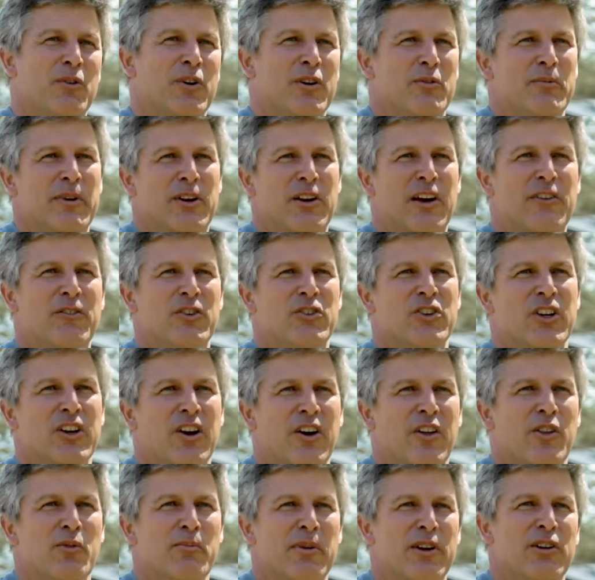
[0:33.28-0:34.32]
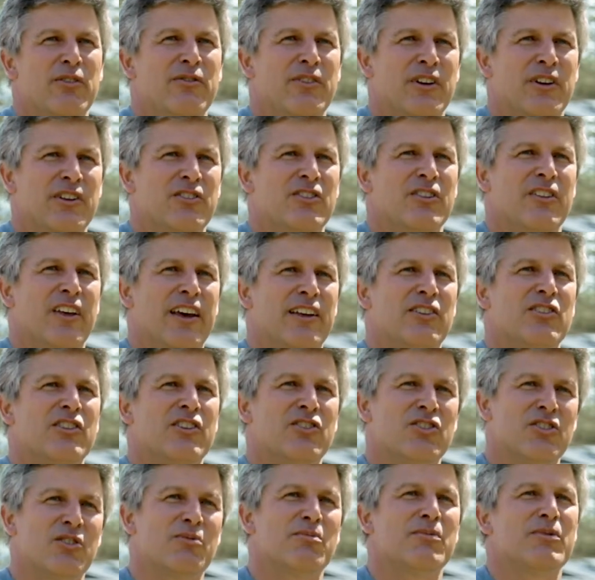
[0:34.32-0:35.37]
we're going to be leveraging all the benefits of that
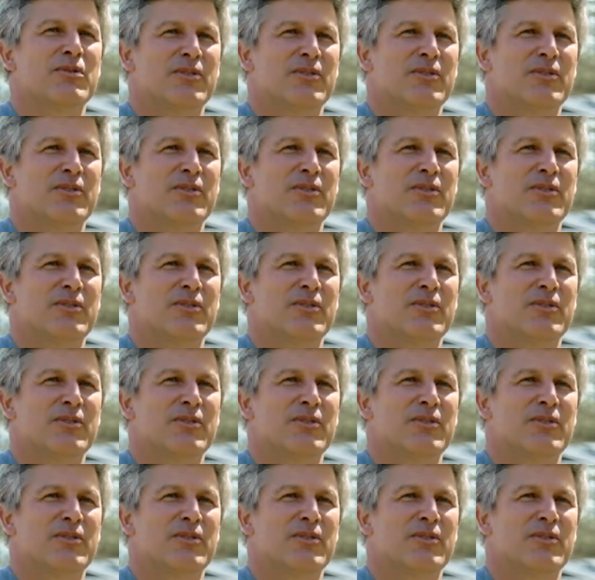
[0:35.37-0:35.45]
system.